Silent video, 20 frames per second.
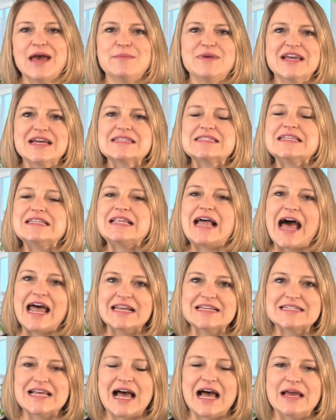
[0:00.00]
Because a
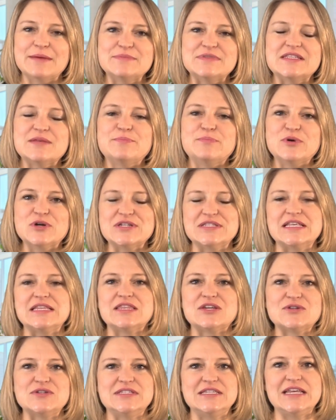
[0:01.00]
lot of times the books
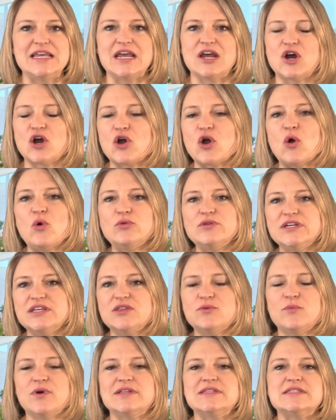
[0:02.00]
that they're seeing are only
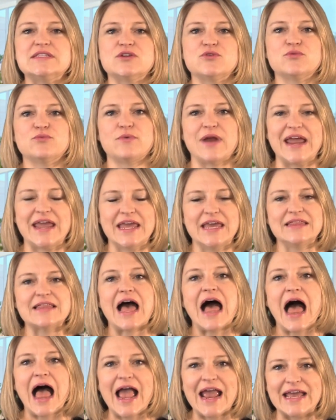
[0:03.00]
the ones that are ranking
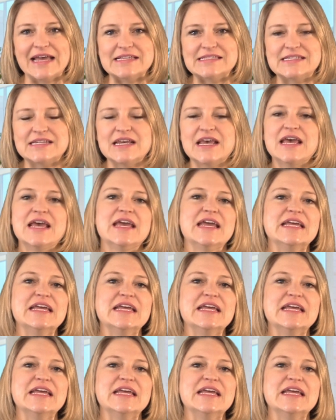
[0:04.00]
the highest